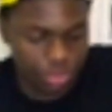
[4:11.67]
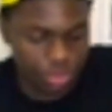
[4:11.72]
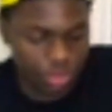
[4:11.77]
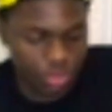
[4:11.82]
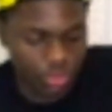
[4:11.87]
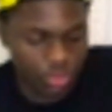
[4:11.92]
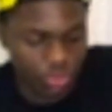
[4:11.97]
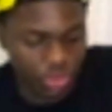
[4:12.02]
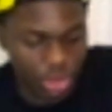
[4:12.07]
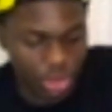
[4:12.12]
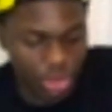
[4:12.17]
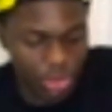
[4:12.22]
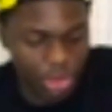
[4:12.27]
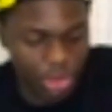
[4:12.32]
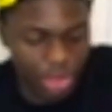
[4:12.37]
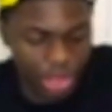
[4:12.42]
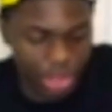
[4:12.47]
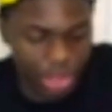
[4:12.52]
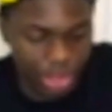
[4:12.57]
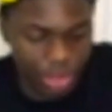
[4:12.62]
a very
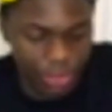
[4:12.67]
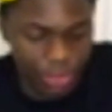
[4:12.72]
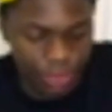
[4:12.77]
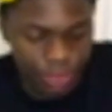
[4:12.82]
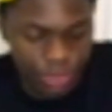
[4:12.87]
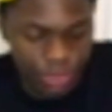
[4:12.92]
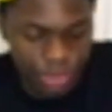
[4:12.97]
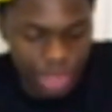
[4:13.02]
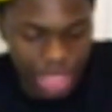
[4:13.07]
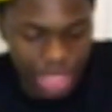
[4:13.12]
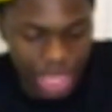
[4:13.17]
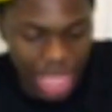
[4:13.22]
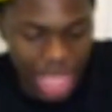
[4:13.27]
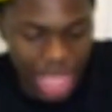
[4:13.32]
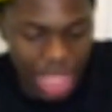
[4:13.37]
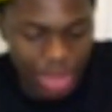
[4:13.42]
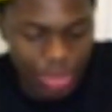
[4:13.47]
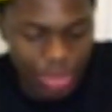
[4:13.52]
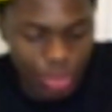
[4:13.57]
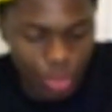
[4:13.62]
weird eater. Like,
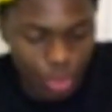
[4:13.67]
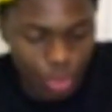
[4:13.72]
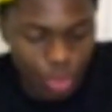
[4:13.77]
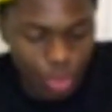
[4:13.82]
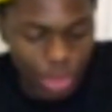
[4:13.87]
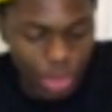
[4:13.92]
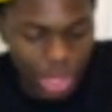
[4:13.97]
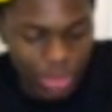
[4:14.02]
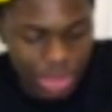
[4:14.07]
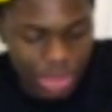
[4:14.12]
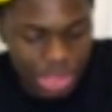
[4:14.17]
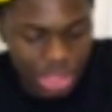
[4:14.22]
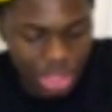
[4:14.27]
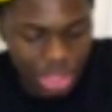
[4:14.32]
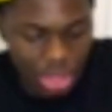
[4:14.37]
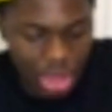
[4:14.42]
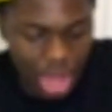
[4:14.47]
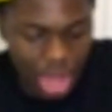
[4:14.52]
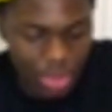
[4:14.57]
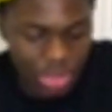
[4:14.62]
when I was
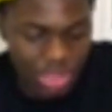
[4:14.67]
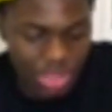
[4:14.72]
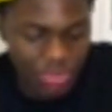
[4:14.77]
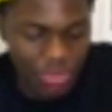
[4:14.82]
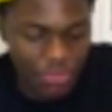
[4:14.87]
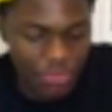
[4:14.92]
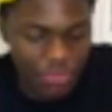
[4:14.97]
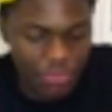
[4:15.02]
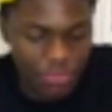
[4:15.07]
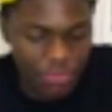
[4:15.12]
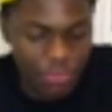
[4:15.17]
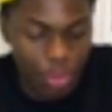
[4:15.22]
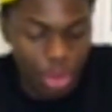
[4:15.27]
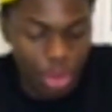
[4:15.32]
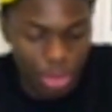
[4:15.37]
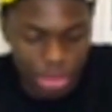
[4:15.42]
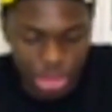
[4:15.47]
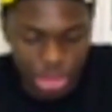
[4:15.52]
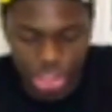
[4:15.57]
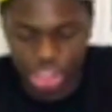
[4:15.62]
younger, I was never
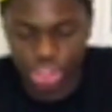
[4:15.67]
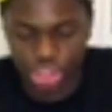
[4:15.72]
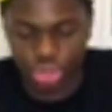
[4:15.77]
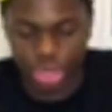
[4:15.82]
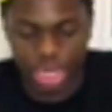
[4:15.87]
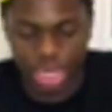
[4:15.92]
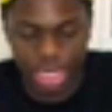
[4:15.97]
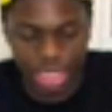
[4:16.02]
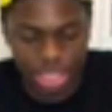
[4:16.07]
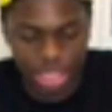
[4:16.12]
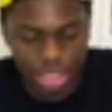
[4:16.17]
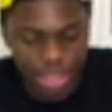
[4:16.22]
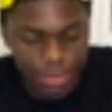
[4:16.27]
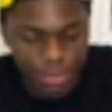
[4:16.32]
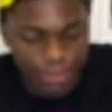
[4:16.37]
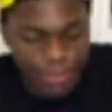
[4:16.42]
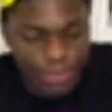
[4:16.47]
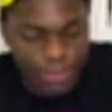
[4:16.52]
formally trained